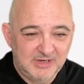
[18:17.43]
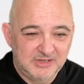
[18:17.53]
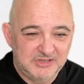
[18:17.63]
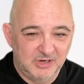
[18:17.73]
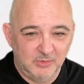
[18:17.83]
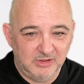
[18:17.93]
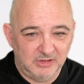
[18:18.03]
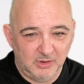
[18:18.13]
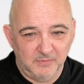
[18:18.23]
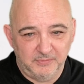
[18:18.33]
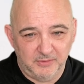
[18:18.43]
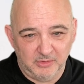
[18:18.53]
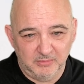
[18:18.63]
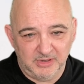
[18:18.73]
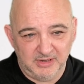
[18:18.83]
So it'll go
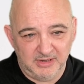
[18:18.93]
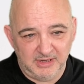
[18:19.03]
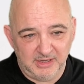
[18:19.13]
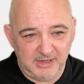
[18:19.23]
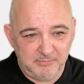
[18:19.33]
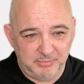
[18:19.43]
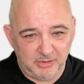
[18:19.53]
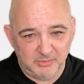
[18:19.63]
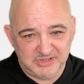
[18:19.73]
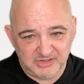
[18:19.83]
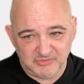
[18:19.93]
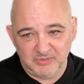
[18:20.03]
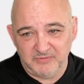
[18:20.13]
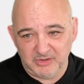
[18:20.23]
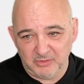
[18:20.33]
from in process,
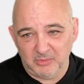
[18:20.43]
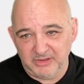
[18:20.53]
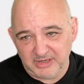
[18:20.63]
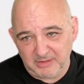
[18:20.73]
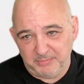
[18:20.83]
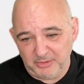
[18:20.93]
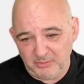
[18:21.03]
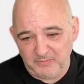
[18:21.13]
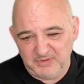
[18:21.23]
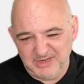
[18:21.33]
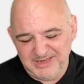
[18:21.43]
review, and then approved.